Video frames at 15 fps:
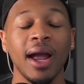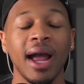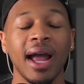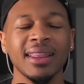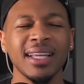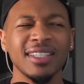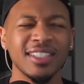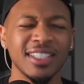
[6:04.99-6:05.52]
I
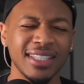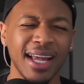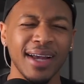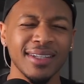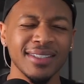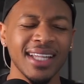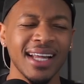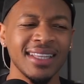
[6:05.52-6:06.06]
think
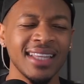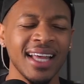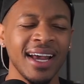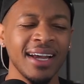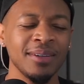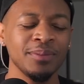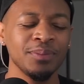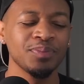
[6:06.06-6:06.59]
Gizelle said
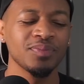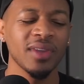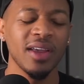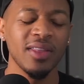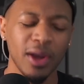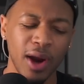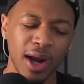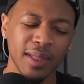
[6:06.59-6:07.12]
that.
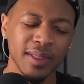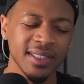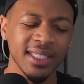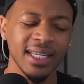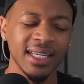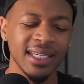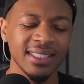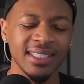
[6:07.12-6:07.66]
And then Carlos
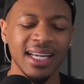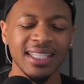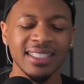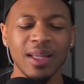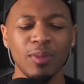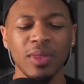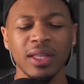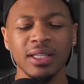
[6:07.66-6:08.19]
King says
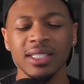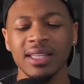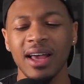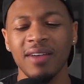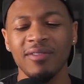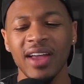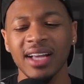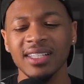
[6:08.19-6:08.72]
something to the
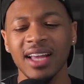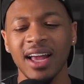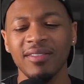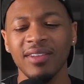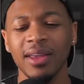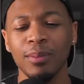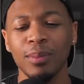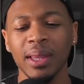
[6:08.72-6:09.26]
effect of
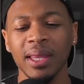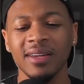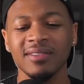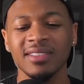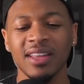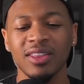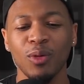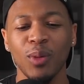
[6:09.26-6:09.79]
he believes
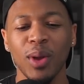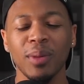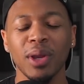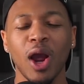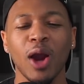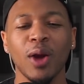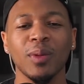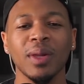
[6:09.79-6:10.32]
that the women
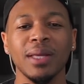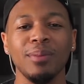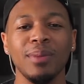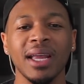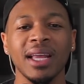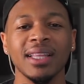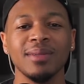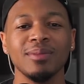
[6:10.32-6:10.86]
aren't really
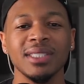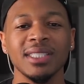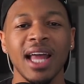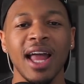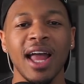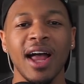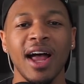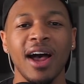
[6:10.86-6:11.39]
being
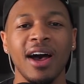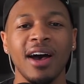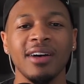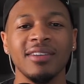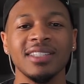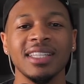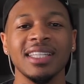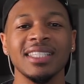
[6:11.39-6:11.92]

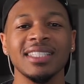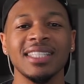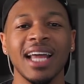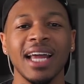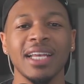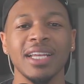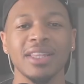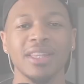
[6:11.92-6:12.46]
themselves and this,
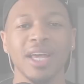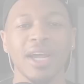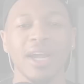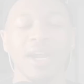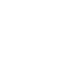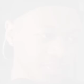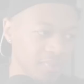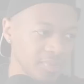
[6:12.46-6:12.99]
that, and the
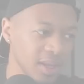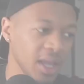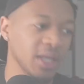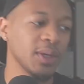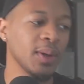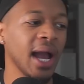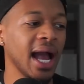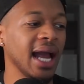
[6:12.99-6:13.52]
third.
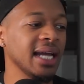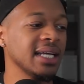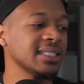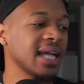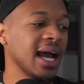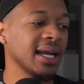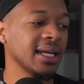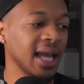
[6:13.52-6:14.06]
You guys,
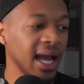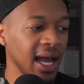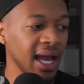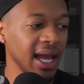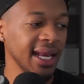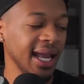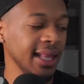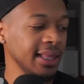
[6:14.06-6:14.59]

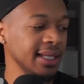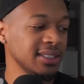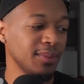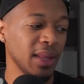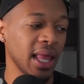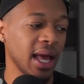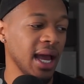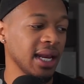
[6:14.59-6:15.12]
Ayan and Lesa
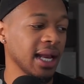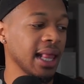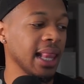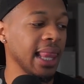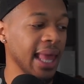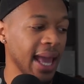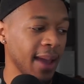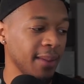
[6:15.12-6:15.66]
Milan
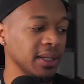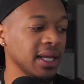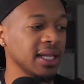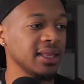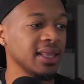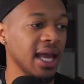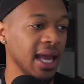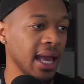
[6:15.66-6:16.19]
clapped
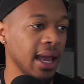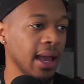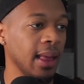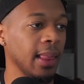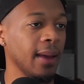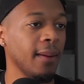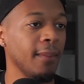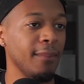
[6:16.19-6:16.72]
the
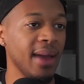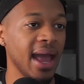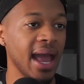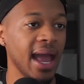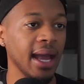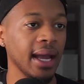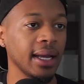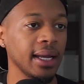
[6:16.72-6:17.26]
hell
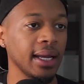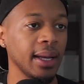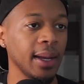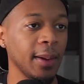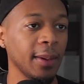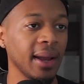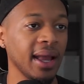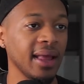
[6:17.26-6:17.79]
back.
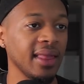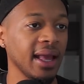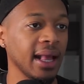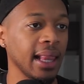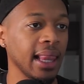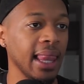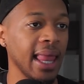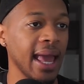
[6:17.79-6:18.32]
Okay, they
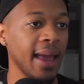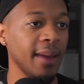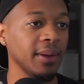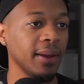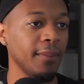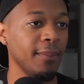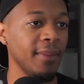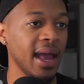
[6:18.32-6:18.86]
clapped
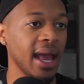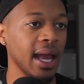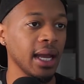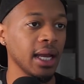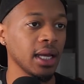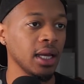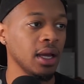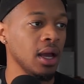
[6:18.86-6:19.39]

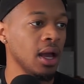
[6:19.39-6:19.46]
back.